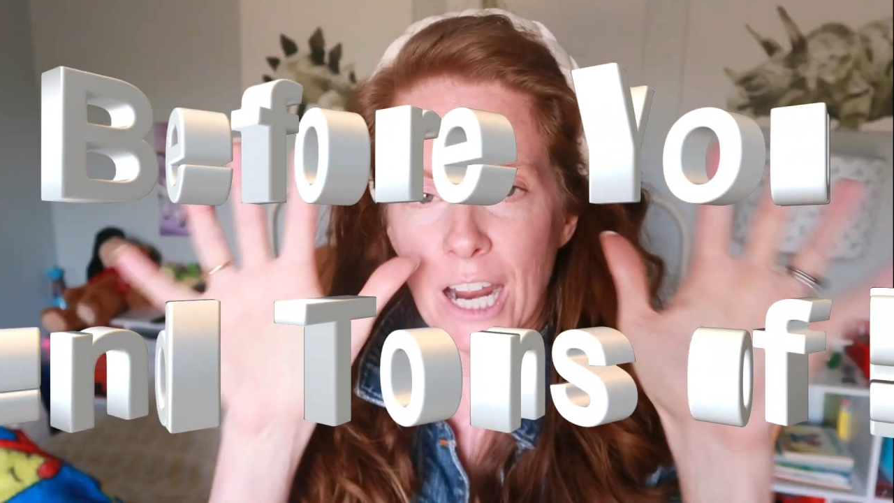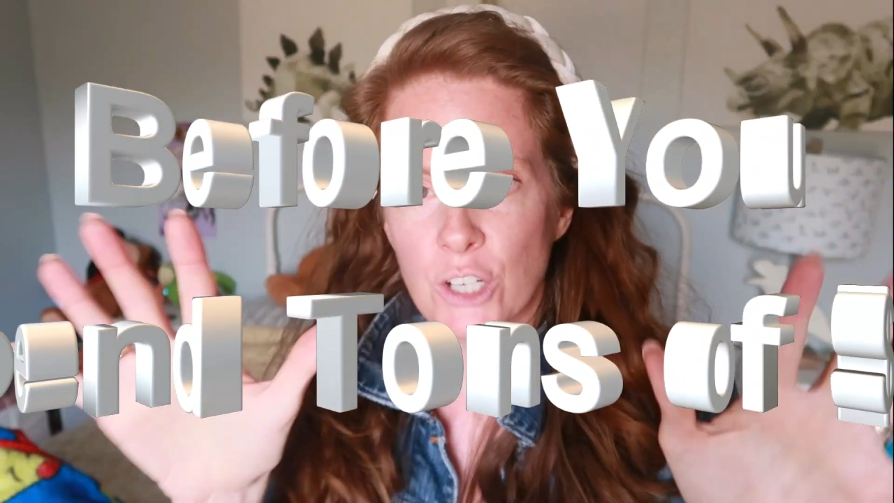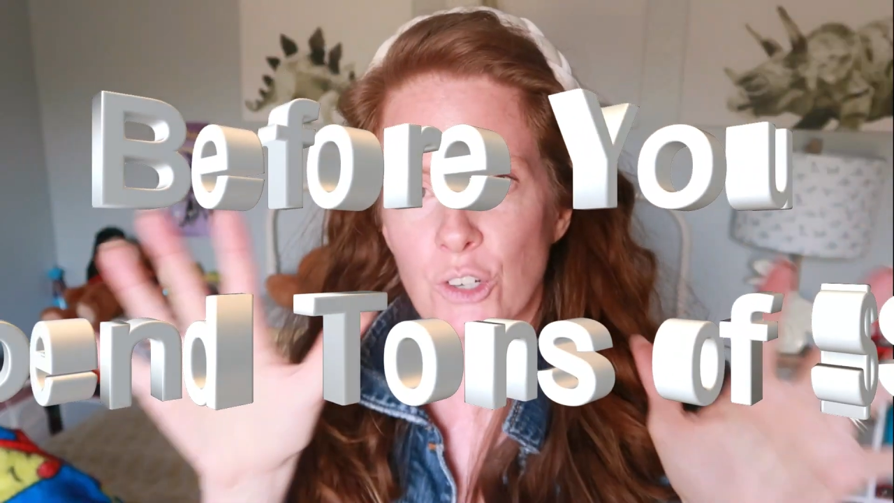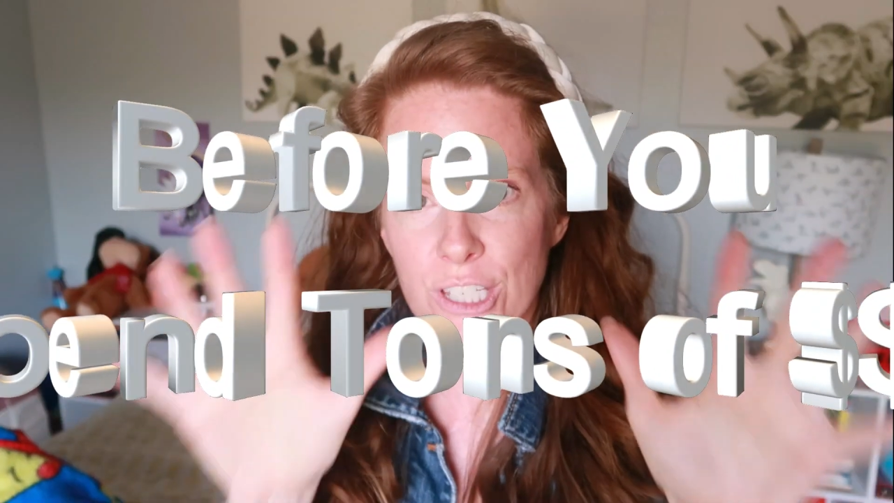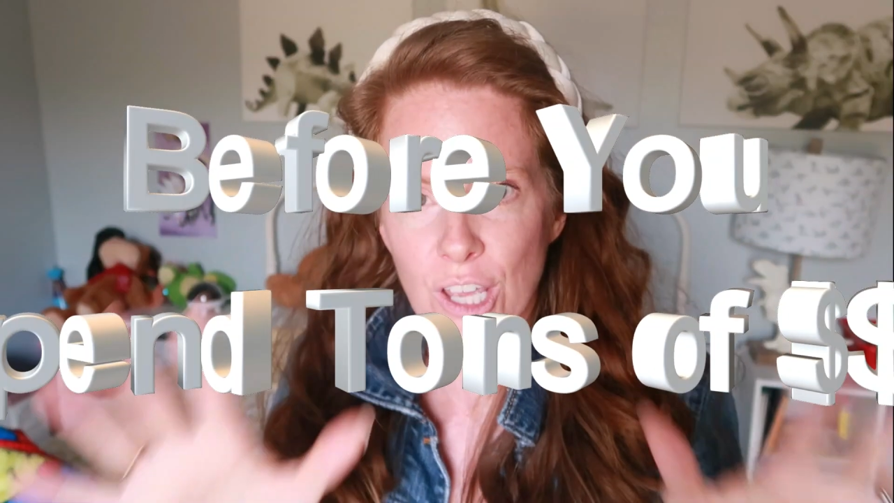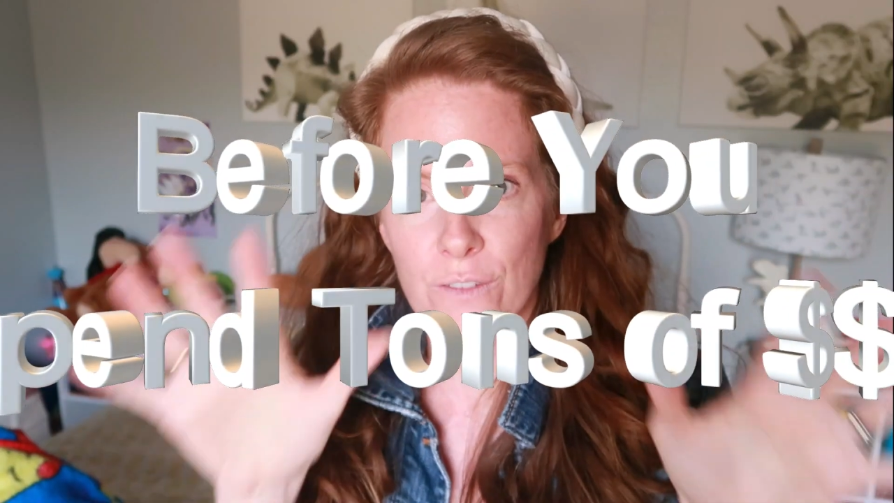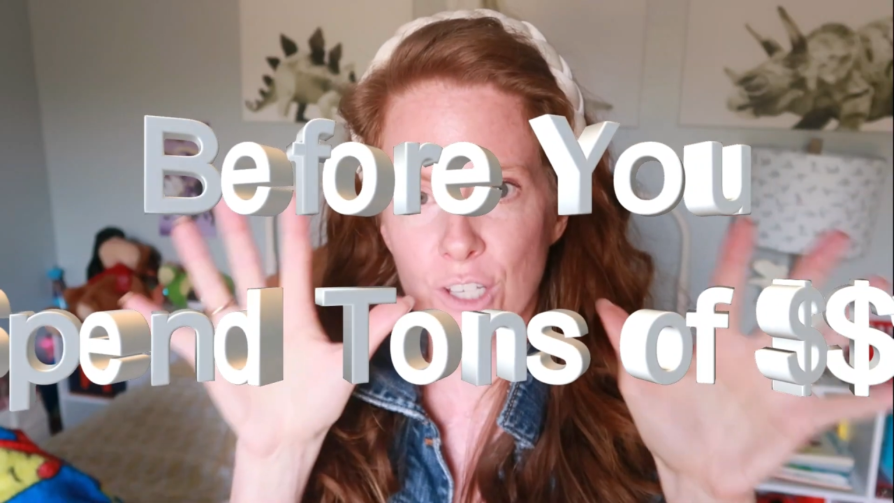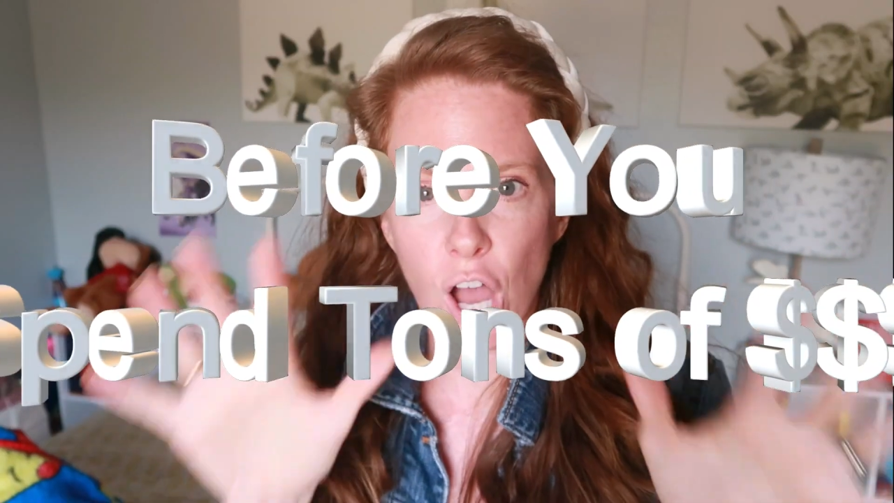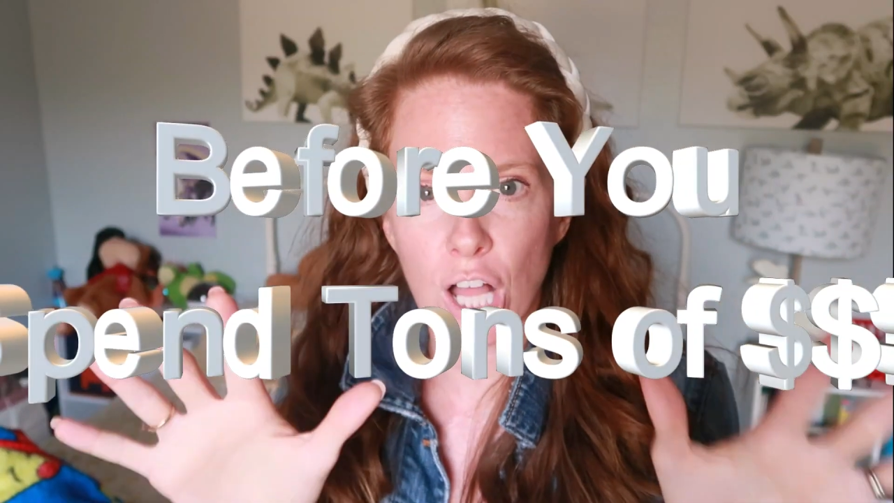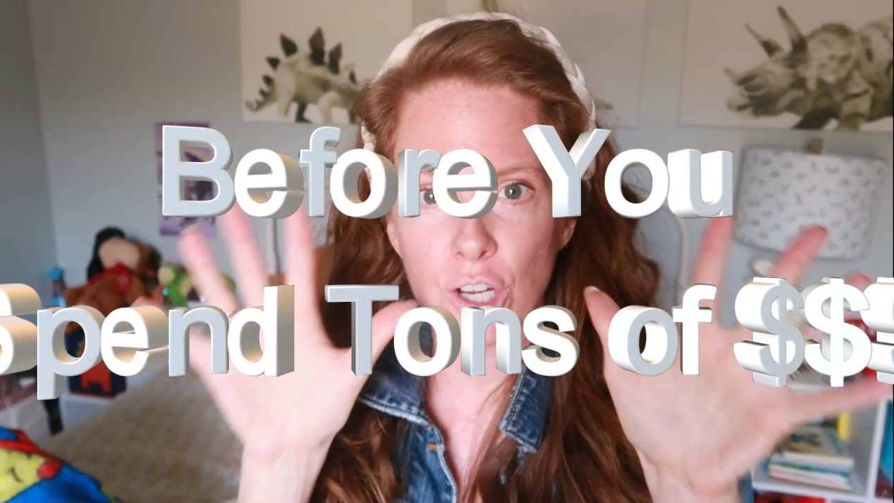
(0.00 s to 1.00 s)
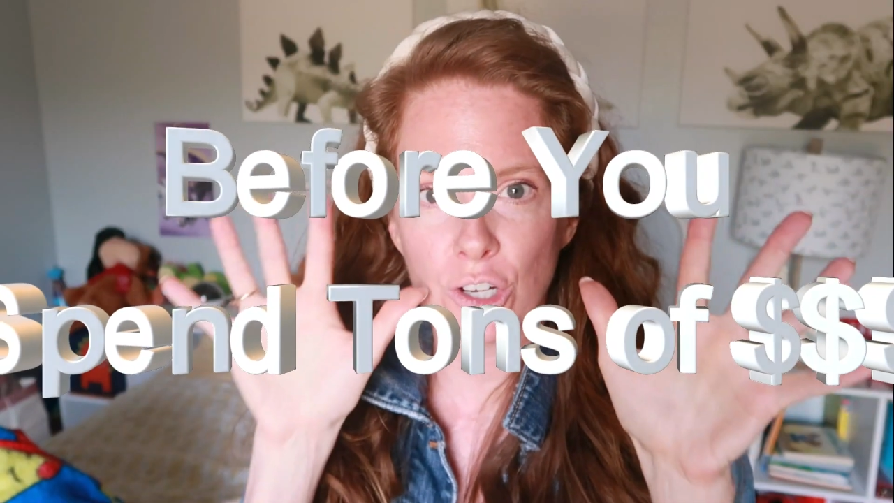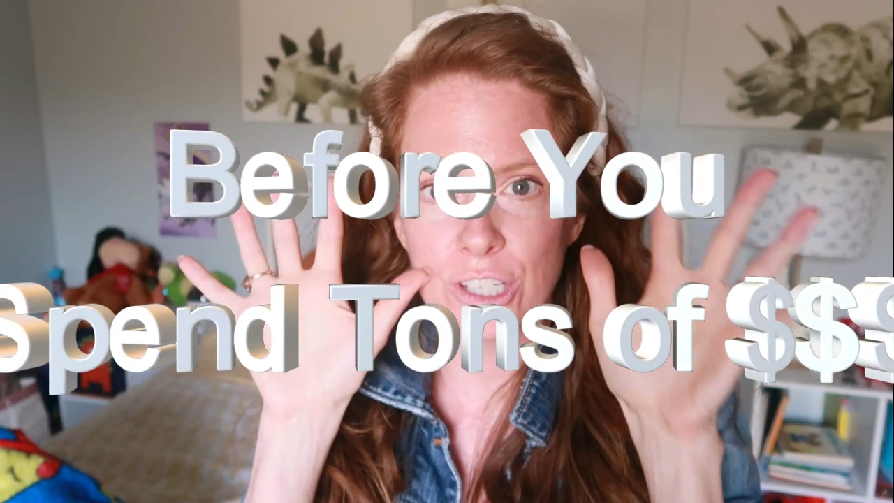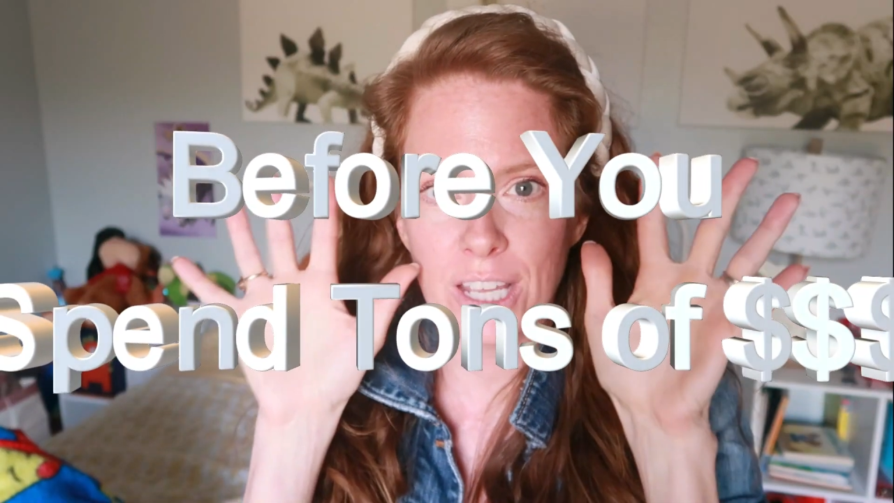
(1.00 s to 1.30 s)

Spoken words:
hundreds of dollars